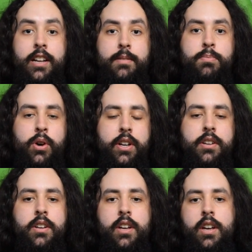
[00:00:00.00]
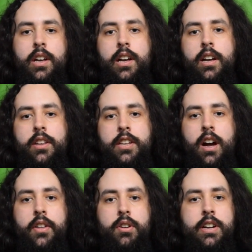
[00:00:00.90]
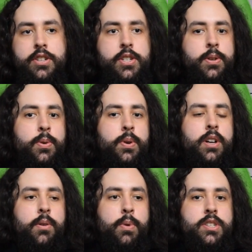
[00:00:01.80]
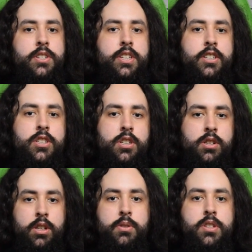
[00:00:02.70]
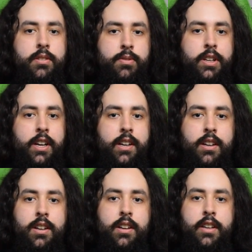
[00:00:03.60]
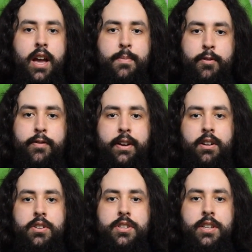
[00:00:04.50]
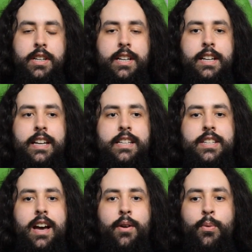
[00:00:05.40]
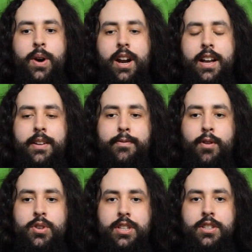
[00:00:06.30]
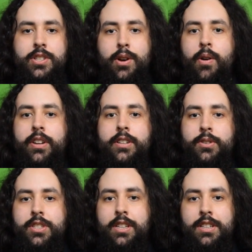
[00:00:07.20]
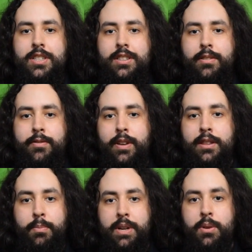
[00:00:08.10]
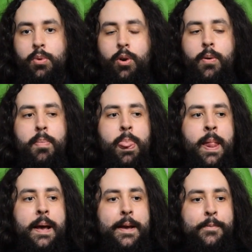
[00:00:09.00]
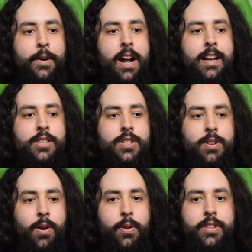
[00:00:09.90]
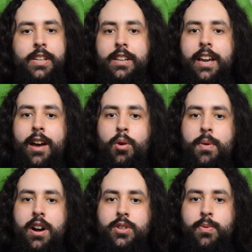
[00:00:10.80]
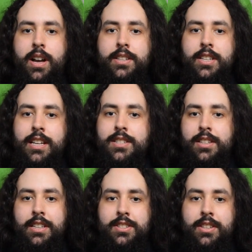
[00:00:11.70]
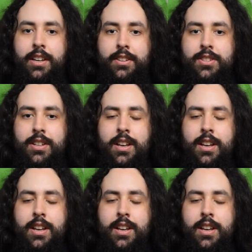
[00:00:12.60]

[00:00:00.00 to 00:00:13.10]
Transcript: input. The other issue, which is exclusively gamer fingers, is that when I first installed, and you'll see this in the B-roll, when I installed the Kale box reds into these things,